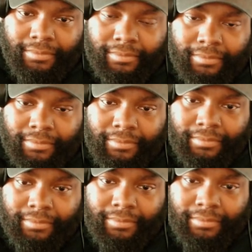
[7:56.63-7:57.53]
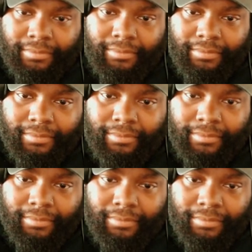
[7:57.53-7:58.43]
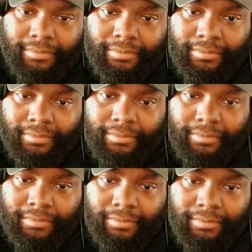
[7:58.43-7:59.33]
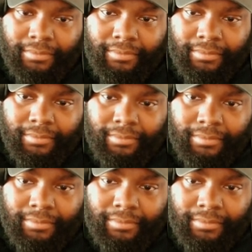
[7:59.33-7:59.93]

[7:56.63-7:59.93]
No words are spoken by the person on screen.